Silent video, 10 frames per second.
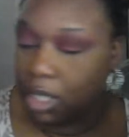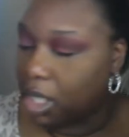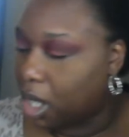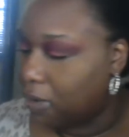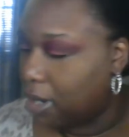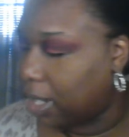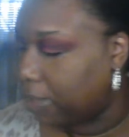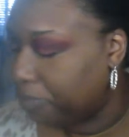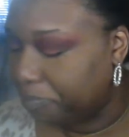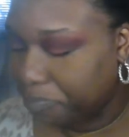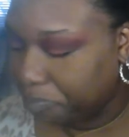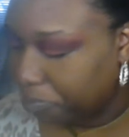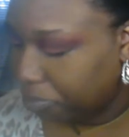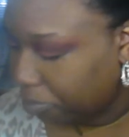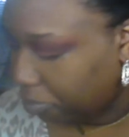All right.
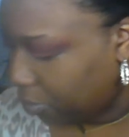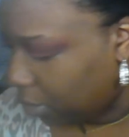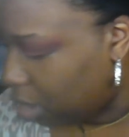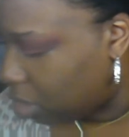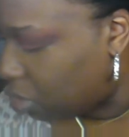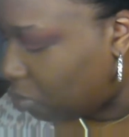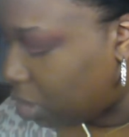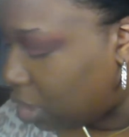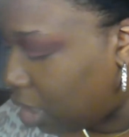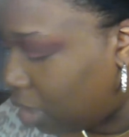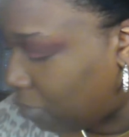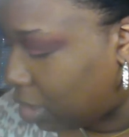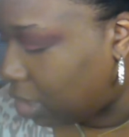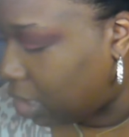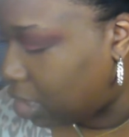So we're done
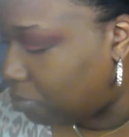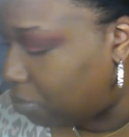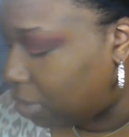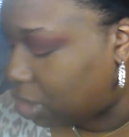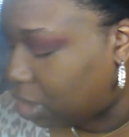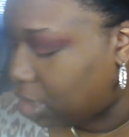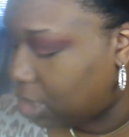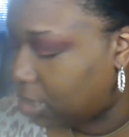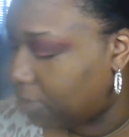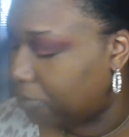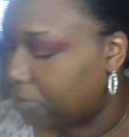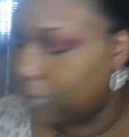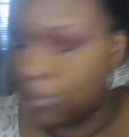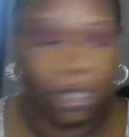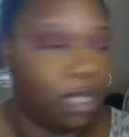with these brushes.
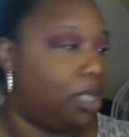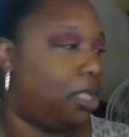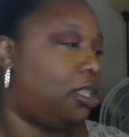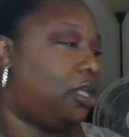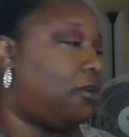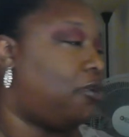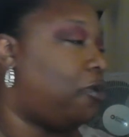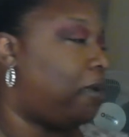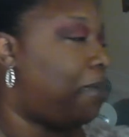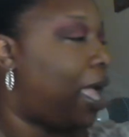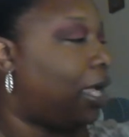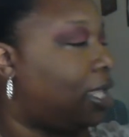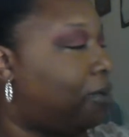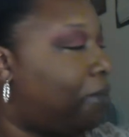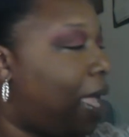They're going back
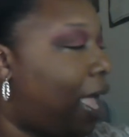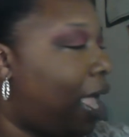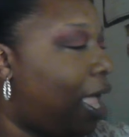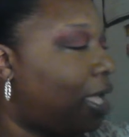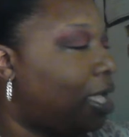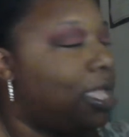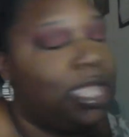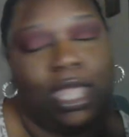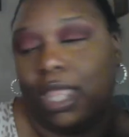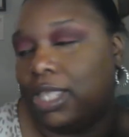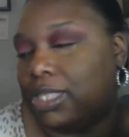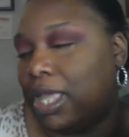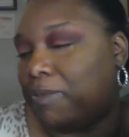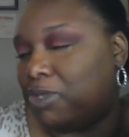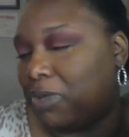in the bag, and this
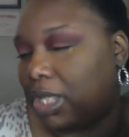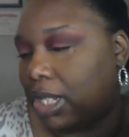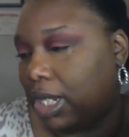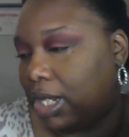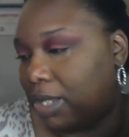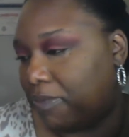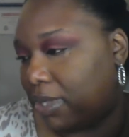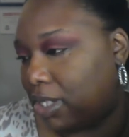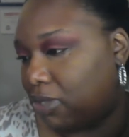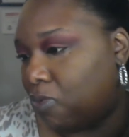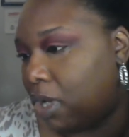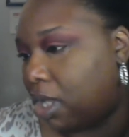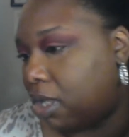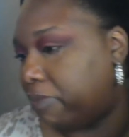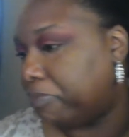helps with cleanup as
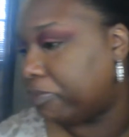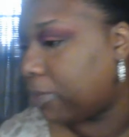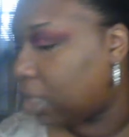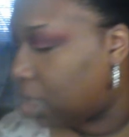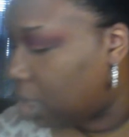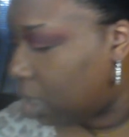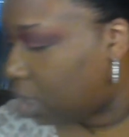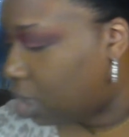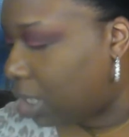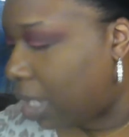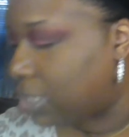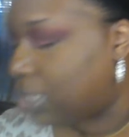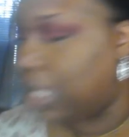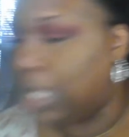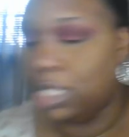well. Next
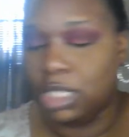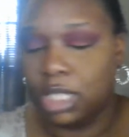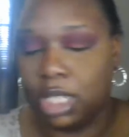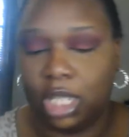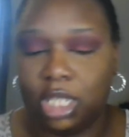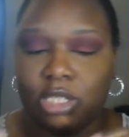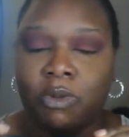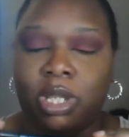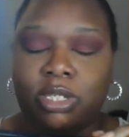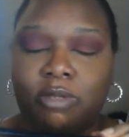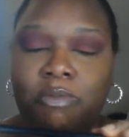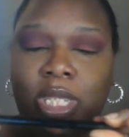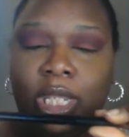thing is going to be